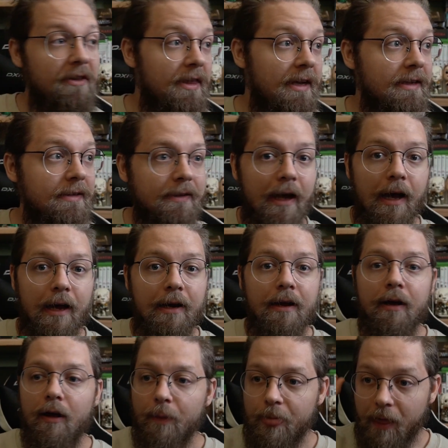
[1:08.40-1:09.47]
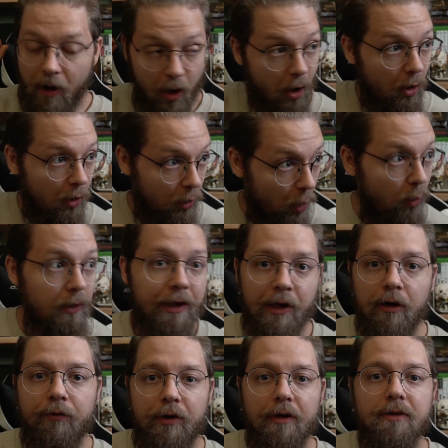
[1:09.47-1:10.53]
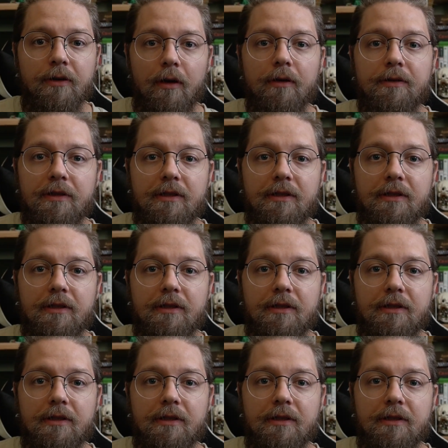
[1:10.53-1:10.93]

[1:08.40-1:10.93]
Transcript: Everything aside, goalie interference